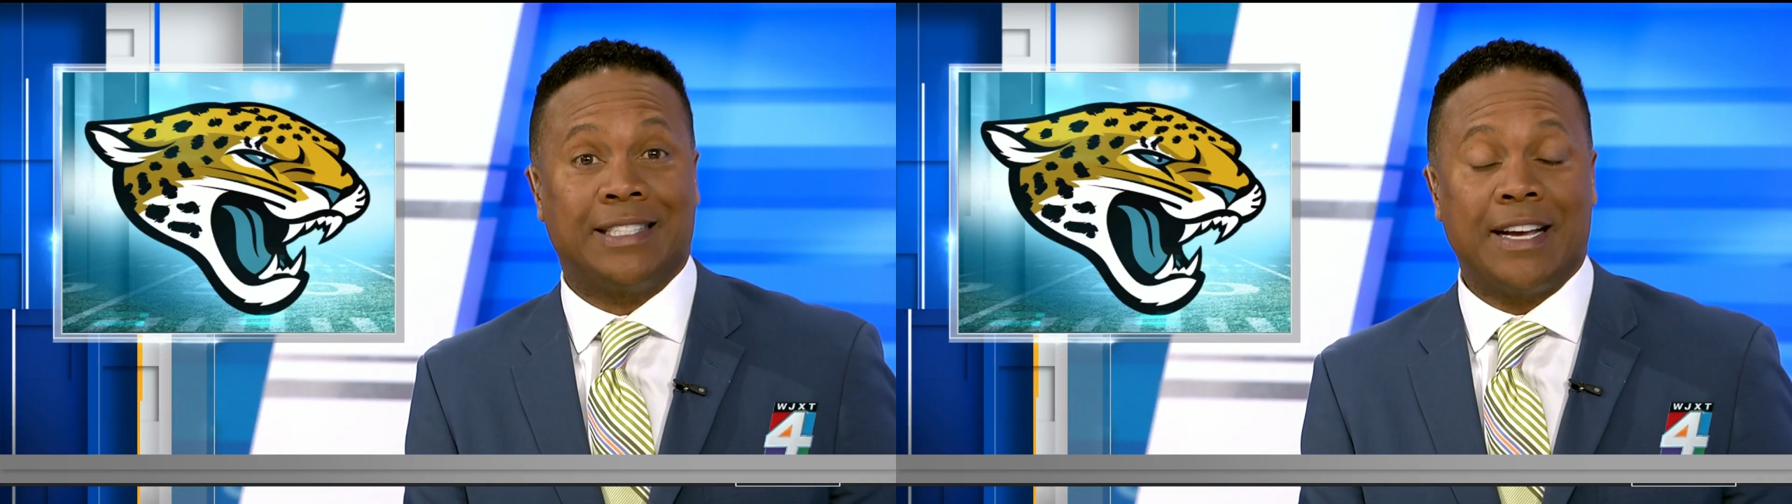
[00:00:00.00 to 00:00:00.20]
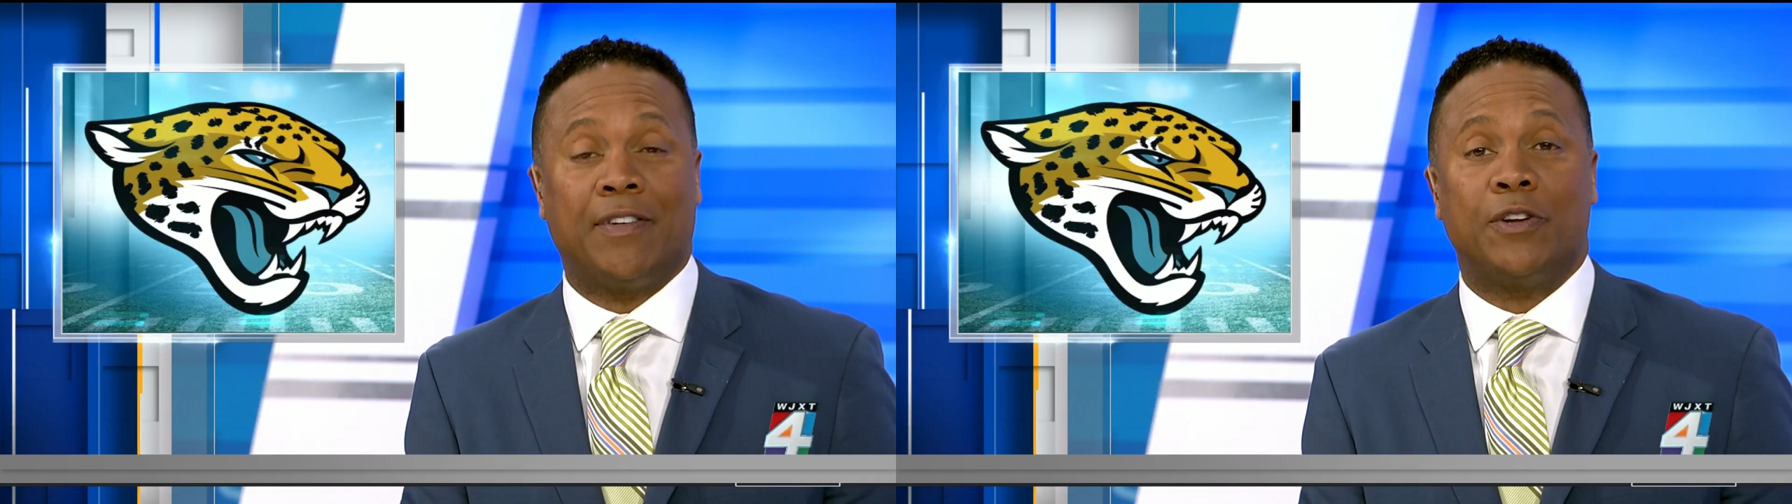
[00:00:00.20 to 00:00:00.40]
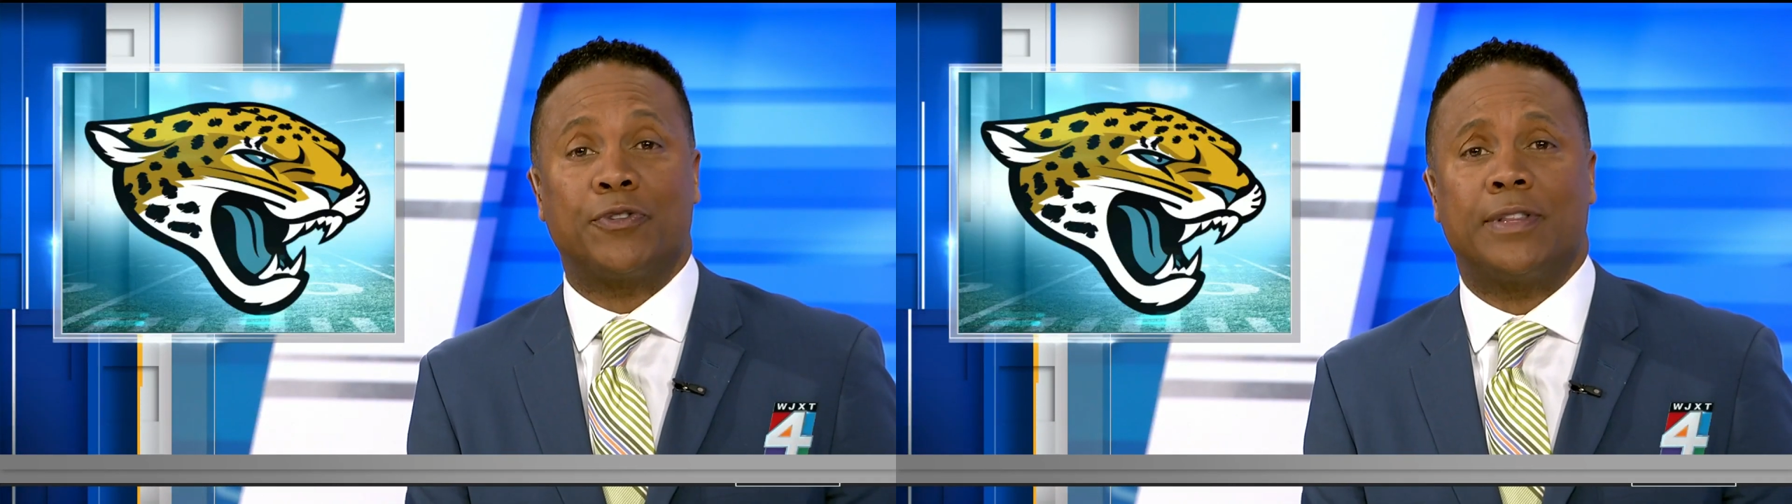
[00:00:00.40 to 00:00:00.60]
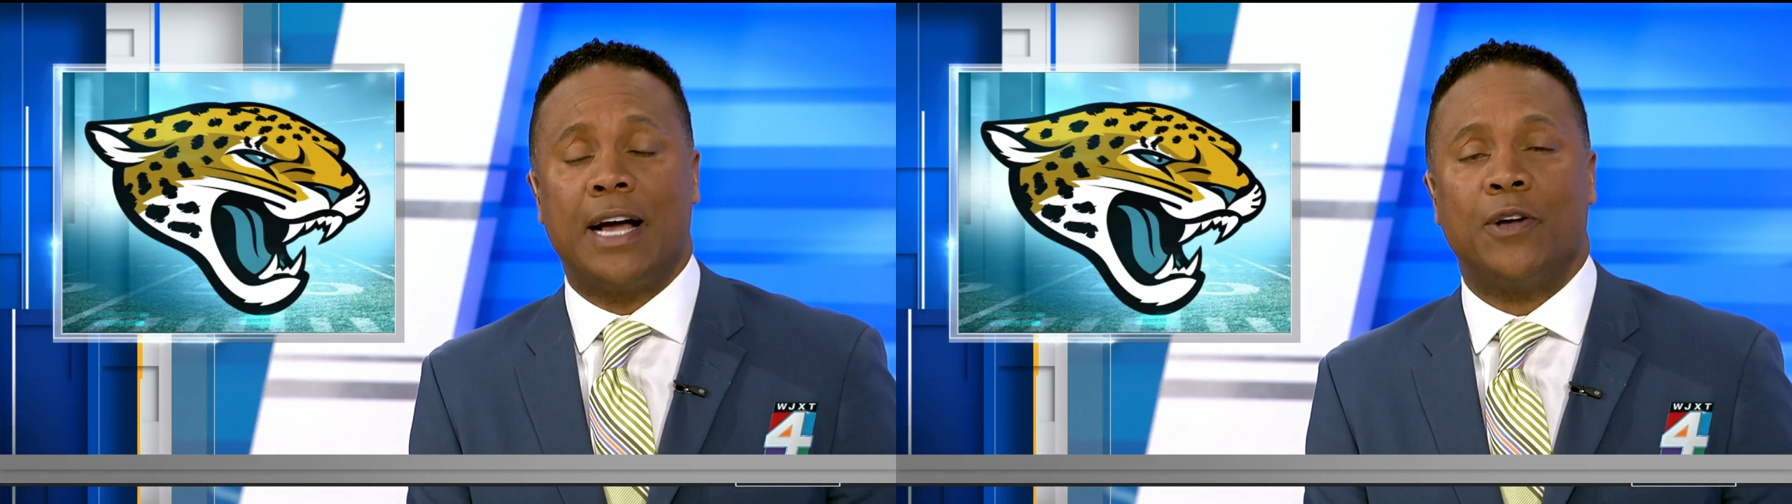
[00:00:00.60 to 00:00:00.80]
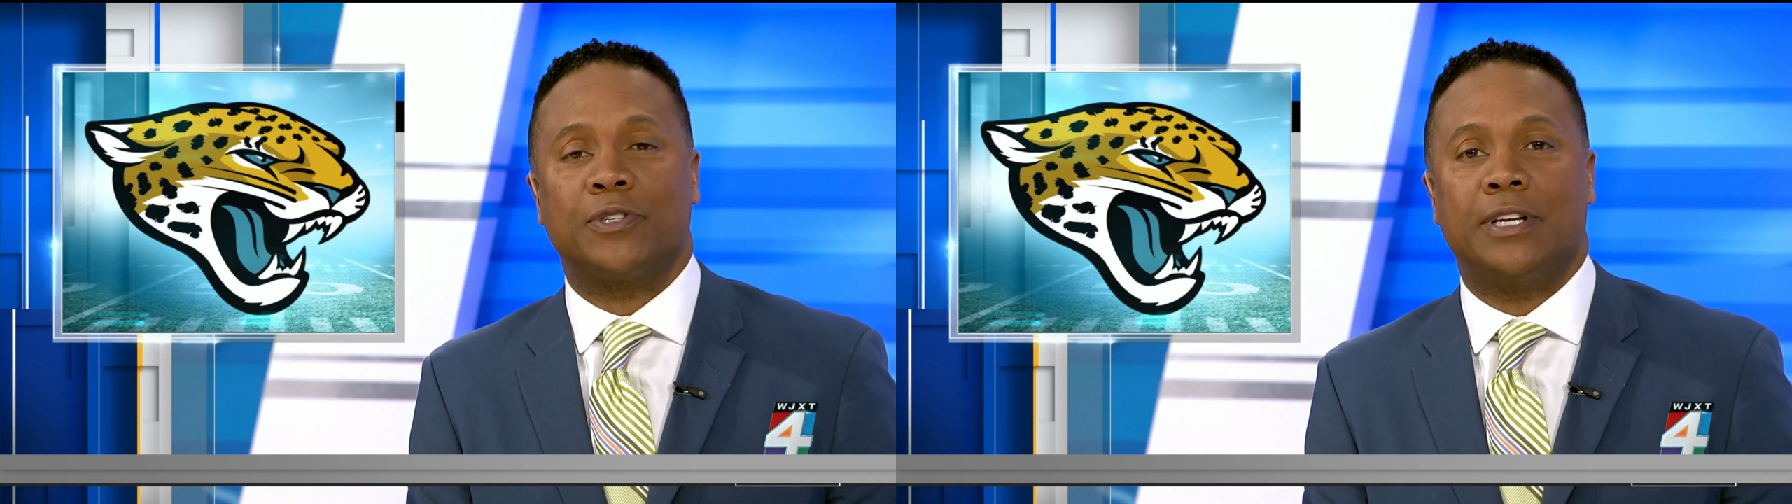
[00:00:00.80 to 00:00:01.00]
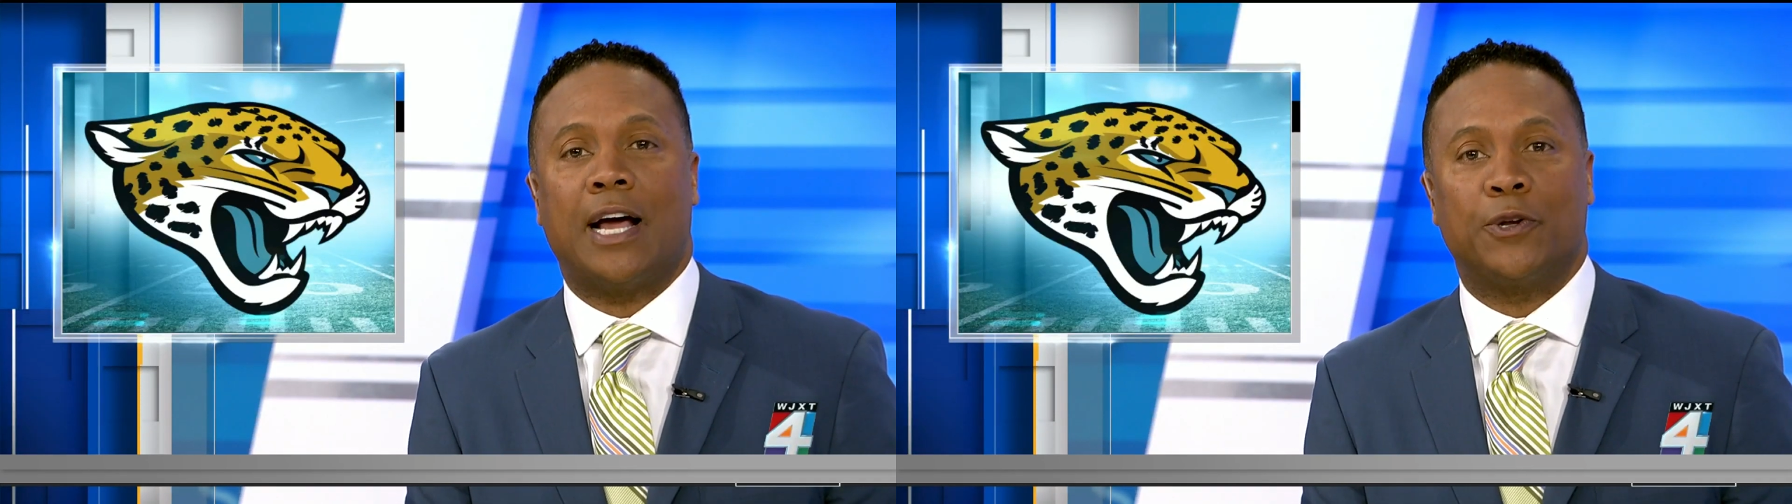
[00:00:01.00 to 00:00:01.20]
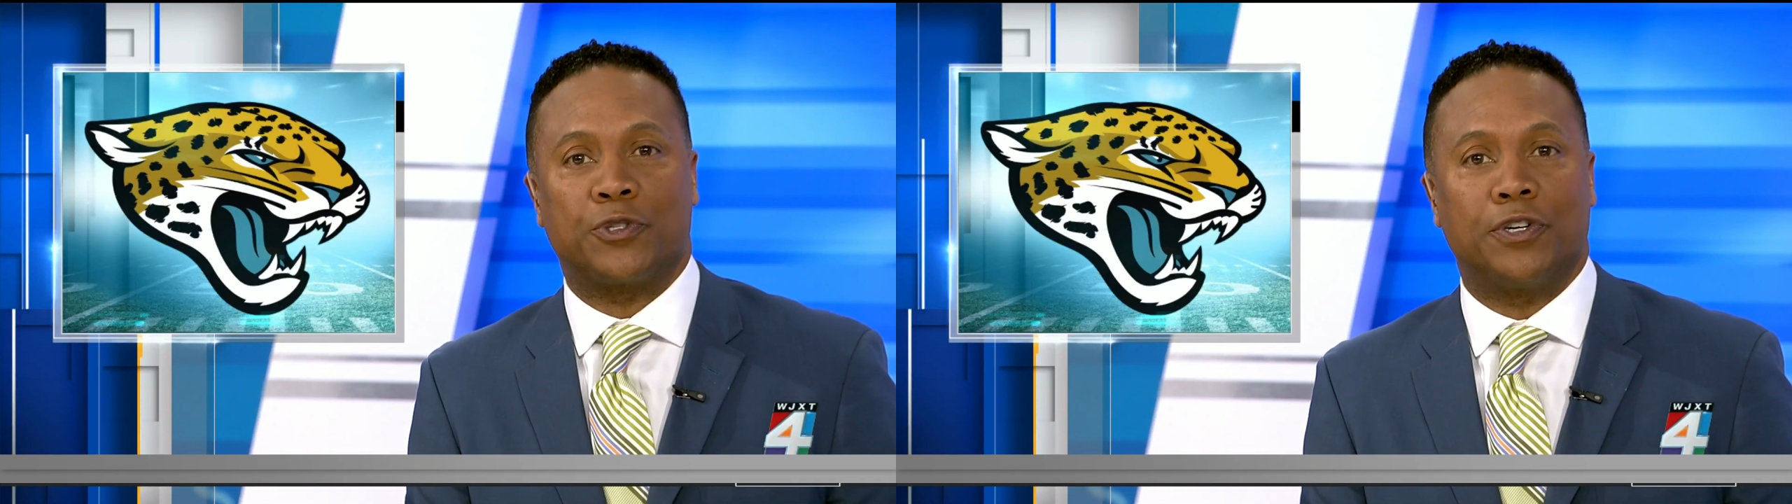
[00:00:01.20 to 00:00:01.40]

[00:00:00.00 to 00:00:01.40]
$700,000